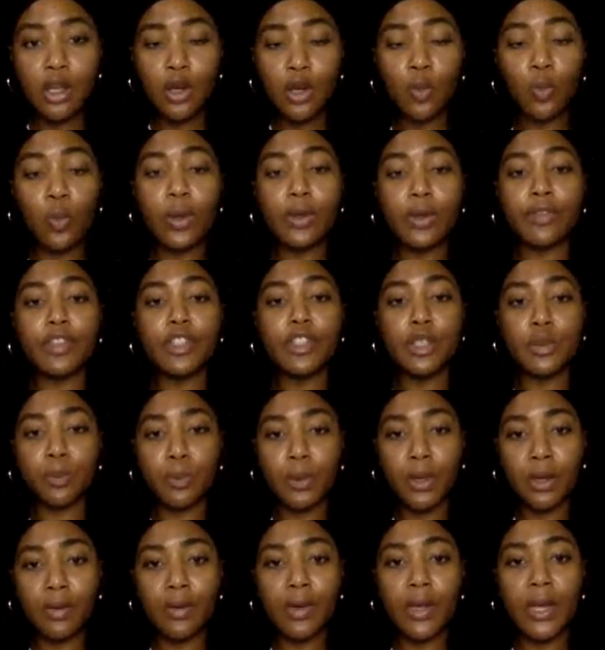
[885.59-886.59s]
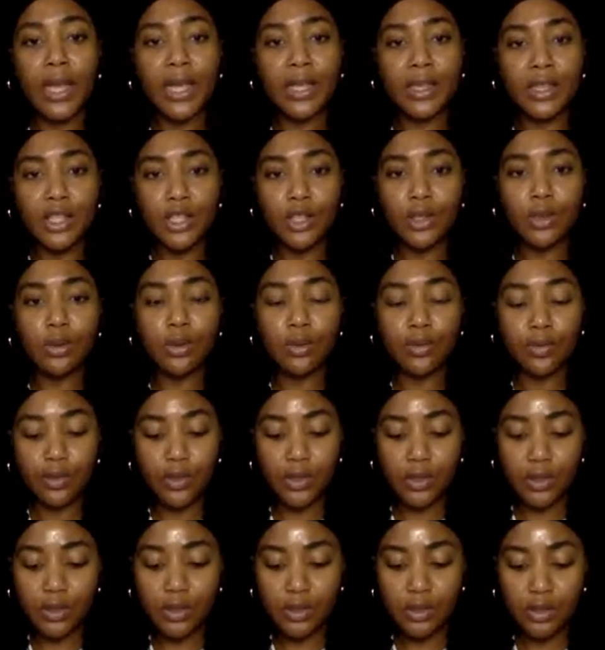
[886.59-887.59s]
with spirit and the
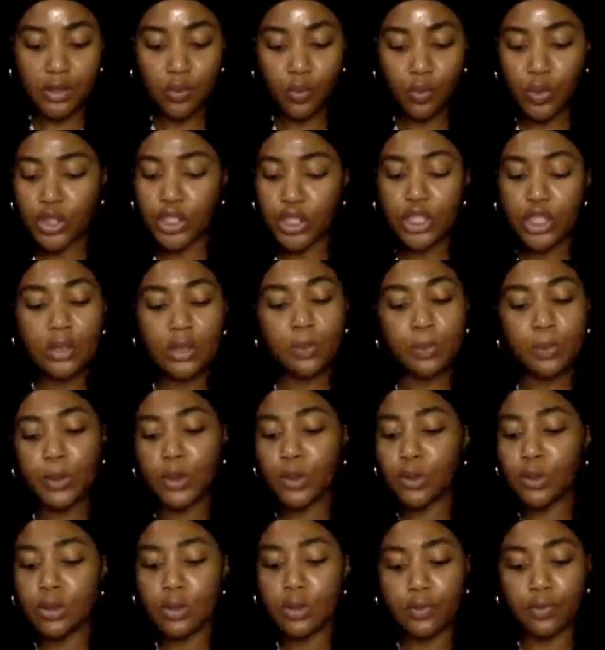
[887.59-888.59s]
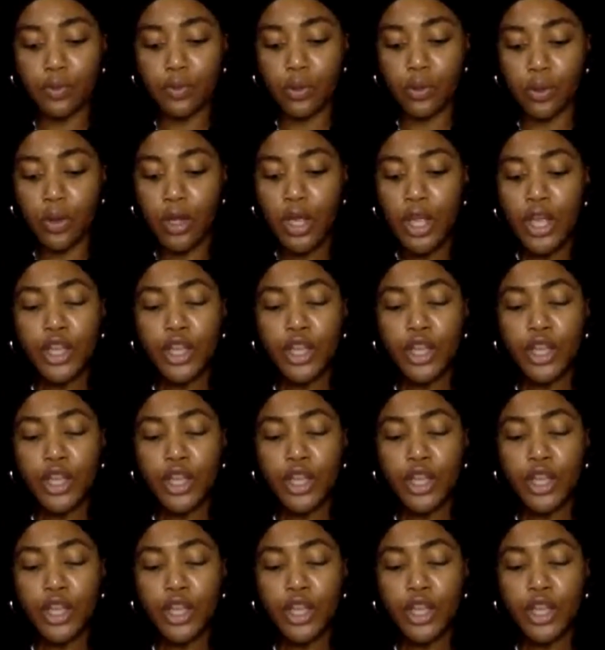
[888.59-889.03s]
universe, which is beautiful.